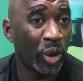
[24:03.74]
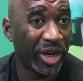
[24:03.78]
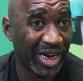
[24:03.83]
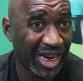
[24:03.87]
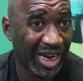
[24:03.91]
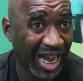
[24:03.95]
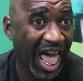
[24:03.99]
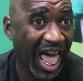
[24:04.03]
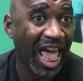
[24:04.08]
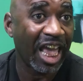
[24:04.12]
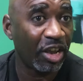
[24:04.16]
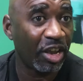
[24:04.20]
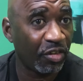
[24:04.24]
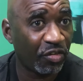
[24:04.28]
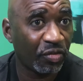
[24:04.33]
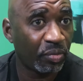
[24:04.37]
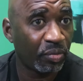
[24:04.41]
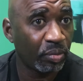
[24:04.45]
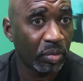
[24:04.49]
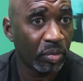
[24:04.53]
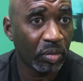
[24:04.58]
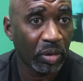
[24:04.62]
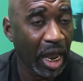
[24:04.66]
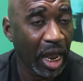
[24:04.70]
with
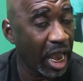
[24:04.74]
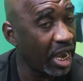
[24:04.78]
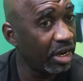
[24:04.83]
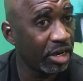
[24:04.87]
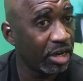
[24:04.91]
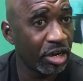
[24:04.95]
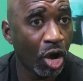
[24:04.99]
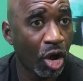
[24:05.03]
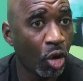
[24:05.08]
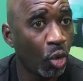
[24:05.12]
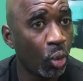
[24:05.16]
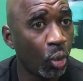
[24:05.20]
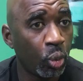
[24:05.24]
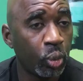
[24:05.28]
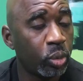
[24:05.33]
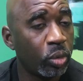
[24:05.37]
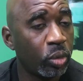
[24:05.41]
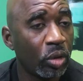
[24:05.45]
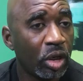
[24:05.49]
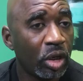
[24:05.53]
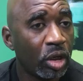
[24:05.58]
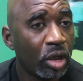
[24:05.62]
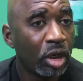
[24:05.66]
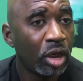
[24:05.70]
life. Ain't
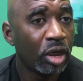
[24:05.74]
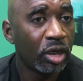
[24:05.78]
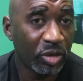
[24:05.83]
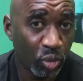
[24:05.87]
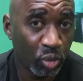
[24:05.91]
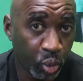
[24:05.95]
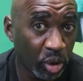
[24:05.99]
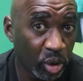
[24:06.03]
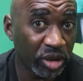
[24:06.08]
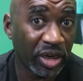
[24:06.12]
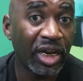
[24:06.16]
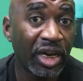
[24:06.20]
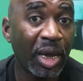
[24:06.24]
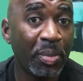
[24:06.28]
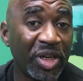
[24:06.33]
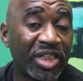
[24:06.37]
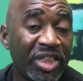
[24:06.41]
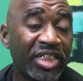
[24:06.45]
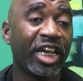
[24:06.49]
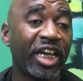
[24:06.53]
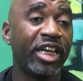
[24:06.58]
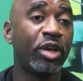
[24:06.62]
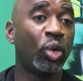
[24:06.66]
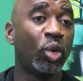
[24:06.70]
no, what,
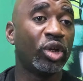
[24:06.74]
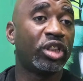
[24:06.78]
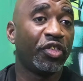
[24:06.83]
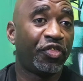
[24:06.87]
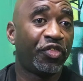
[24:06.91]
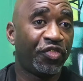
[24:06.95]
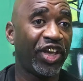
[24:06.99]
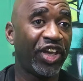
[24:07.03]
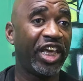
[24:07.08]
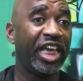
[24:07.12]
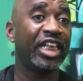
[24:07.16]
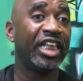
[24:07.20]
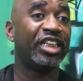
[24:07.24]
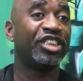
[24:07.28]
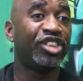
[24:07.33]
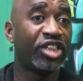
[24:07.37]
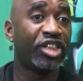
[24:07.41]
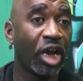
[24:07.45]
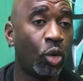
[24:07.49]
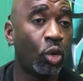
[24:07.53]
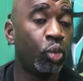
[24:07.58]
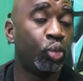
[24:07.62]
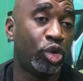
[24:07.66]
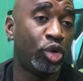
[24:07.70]
let me tell you what the
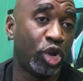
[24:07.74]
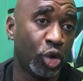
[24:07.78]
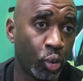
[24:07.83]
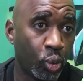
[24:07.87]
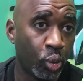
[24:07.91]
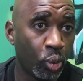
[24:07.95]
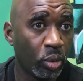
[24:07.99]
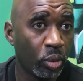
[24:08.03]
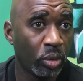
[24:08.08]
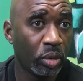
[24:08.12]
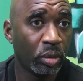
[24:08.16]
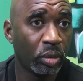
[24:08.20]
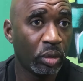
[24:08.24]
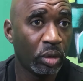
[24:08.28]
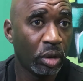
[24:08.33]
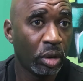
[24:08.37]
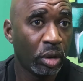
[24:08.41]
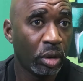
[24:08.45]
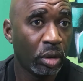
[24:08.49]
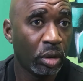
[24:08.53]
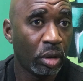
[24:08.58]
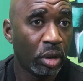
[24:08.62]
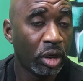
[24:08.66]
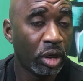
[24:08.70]
feds don't do.
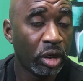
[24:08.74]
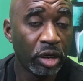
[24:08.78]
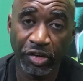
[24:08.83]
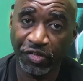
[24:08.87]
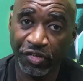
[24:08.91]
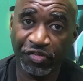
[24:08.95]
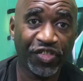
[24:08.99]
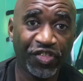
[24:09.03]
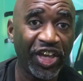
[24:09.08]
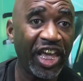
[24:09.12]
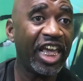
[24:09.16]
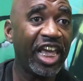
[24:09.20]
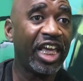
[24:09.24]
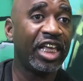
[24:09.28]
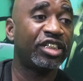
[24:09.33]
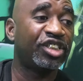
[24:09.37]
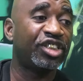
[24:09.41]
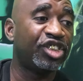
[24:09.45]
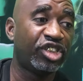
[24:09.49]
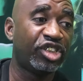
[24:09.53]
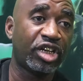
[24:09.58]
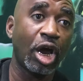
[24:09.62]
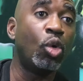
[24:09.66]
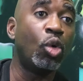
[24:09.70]
The
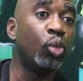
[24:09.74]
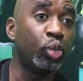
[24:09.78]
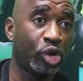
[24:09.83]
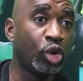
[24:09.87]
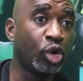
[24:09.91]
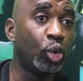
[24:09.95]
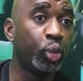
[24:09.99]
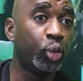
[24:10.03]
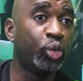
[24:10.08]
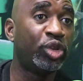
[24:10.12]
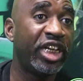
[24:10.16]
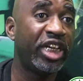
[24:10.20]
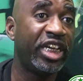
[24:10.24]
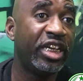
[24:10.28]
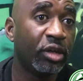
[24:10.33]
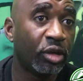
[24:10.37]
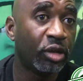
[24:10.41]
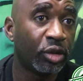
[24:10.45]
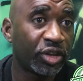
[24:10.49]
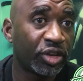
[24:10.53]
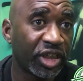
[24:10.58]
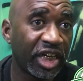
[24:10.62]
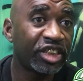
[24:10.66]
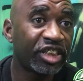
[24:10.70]
feds don't do
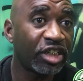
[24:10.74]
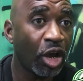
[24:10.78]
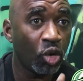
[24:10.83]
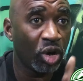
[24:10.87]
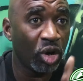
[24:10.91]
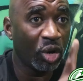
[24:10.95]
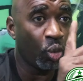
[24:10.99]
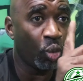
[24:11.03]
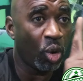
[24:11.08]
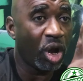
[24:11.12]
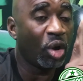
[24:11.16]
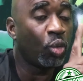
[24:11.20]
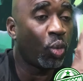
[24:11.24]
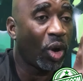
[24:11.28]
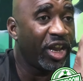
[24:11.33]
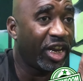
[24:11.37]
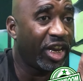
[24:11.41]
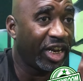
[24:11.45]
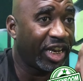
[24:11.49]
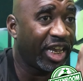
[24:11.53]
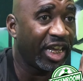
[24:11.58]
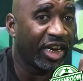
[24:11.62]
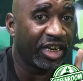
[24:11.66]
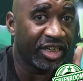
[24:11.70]
deals. It's only
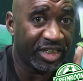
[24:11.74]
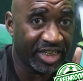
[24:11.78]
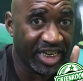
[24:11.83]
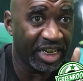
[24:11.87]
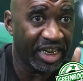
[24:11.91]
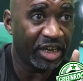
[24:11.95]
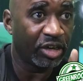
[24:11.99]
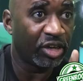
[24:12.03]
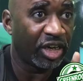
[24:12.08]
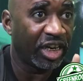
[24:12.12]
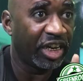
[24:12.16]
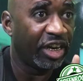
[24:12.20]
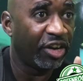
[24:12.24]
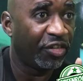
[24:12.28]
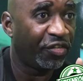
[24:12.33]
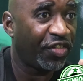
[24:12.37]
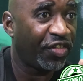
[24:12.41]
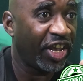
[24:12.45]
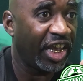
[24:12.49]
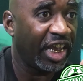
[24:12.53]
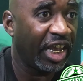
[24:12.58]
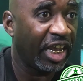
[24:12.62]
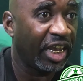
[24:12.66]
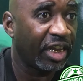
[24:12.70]
one way to get a deal
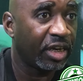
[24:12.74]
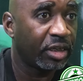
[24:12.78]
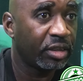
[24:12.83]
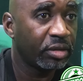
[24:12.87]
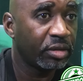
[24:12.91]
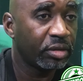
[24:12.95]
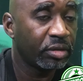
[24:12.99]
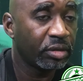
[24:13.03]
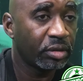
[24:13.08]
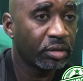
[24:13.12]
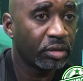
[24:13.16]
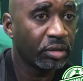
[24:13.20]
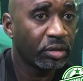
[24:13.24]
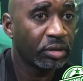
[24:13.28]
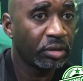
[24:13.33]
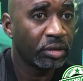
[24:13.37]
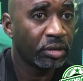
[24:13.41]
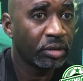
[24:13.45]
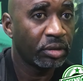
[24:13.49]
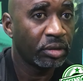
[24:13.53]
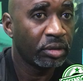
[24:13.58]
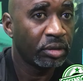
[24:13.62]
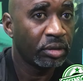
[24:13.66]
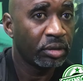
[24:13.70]
in the Fed.
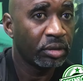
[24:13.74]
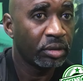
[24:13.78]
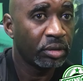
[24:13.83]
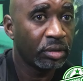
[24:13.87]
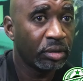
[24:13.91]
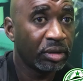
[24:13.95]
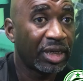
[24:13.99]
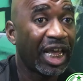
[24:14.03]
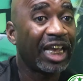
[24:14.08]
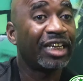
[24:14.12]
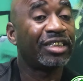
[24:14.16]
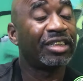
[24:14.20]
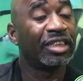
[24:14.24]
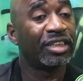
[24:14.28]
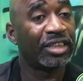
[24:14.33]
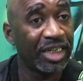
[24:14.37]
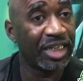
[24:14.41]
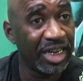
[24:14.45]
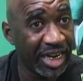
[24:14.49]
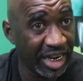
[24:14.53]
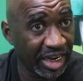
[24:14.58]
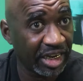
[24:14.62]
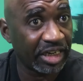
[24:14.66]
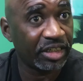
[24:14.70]
That's
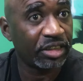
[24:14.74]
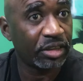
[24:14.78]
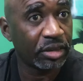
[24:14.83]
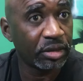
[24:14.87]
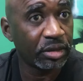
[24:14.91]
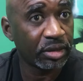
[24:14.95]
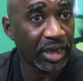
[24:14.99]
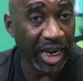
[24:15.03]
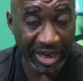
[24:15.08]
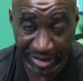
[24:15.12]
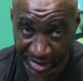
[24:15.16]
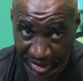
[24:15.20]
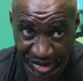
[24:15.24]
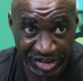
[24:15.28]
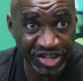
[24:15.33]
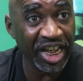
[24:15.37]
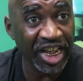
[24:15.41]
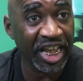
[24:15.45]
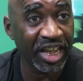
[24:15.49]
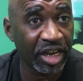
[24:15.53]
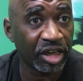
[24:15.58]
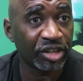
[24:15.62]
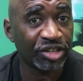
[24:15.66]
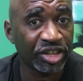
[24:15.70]
the snitch. That's
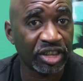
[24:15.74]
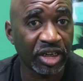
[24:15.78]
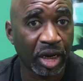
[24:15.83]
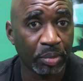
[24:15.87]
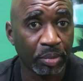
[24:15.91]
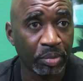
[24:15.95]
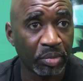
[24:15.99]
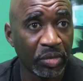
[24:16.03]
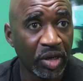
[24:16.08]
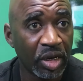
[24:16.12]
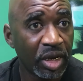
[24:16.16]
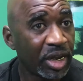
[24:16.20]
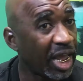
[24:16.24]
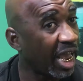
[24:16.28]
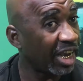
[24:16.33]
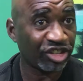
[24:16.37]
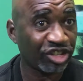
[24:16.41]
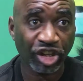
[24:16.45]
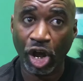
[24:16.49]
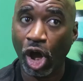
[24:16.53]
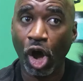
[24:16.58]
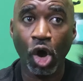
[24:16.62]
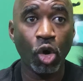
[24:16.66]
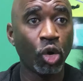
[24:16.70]
to tell something.
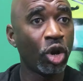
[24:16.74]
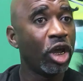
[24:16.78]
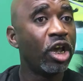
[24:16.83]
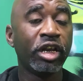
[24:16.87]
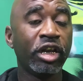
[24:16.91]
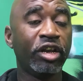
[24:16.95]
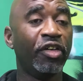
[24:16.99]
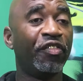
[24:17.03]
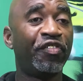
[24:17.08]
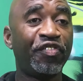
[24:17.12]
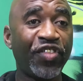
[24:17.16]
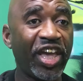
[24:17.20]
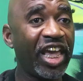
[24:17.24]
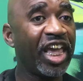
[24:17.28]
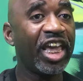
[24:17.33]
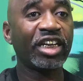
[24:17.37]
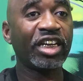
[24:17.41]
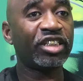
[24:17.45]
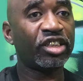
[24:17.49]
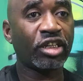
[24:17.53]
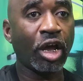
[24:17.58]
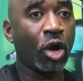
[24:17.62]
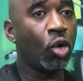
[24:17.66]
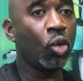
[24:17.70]
That's the only, the
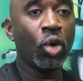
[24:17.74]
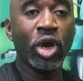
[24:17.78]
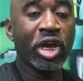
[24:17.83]
feds